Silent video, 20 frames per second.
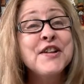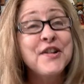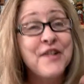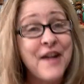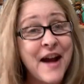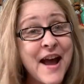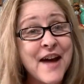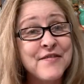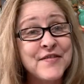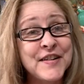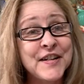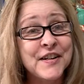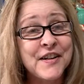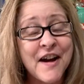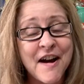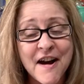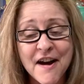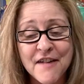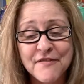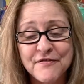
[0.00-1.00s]
You're having a
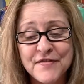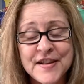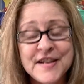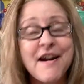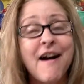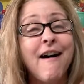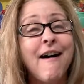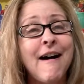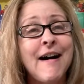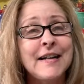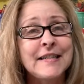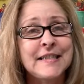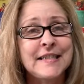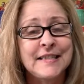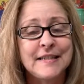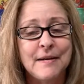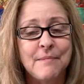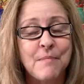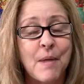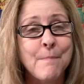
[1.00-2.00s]
coffee?
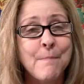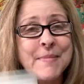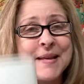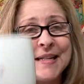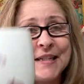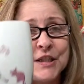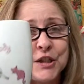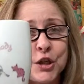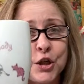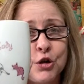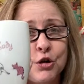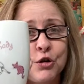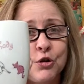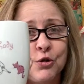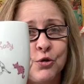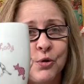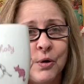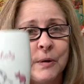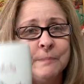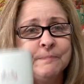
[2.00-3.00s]
Awesome. Me
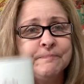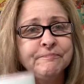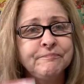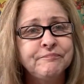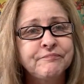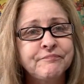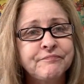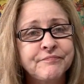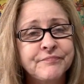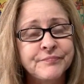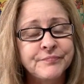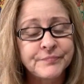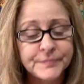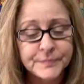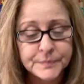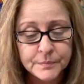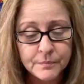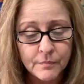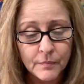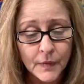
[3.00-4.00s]
too.
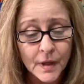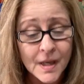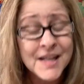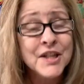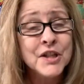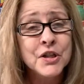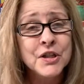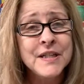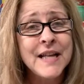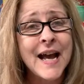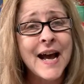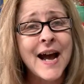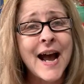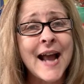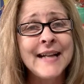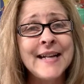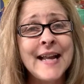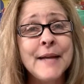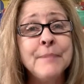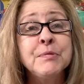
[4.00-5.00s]
Yeah, I
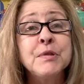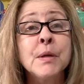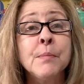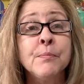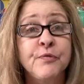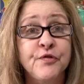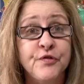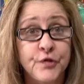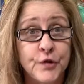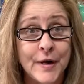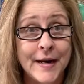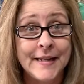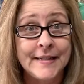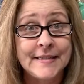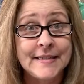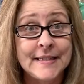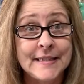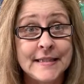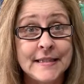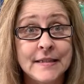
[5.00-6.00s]
named him
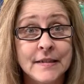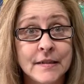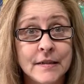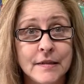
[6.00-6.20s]
Fritz.